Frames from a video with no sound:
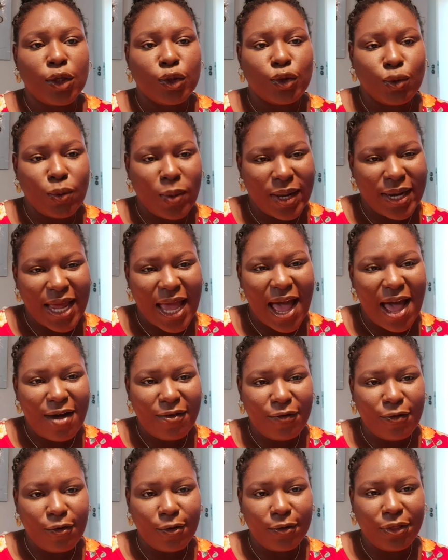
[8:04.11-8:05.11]
two and a
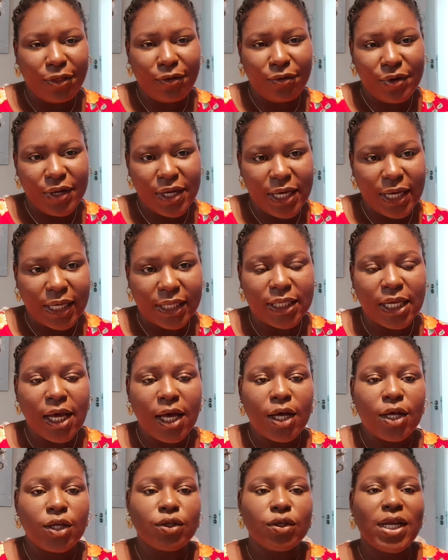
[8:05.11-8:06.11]
half or three years
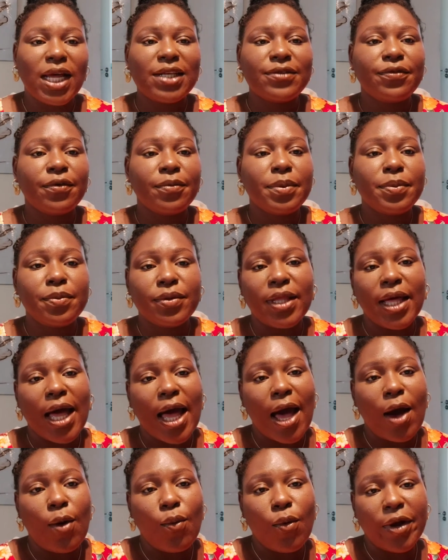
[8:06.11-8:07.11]
so that's for people that
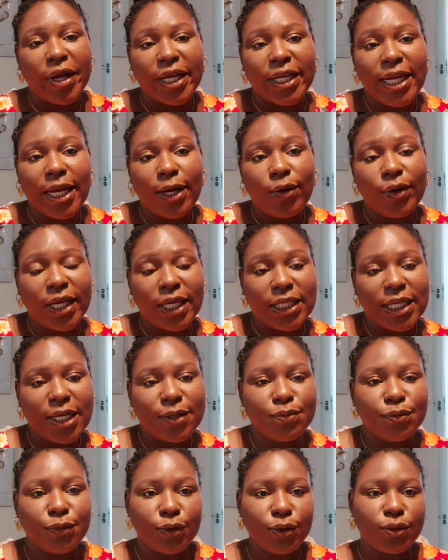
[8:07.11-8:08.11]
are working
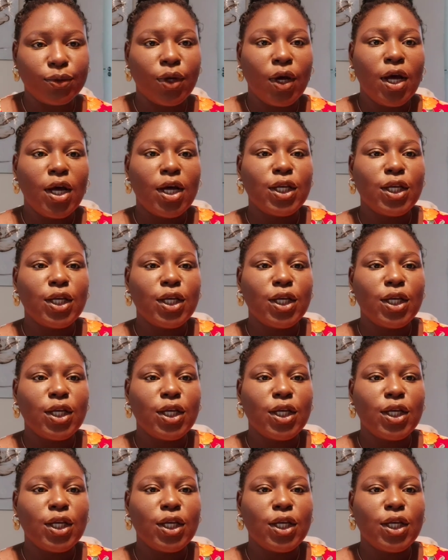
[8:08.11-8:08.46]
elongated module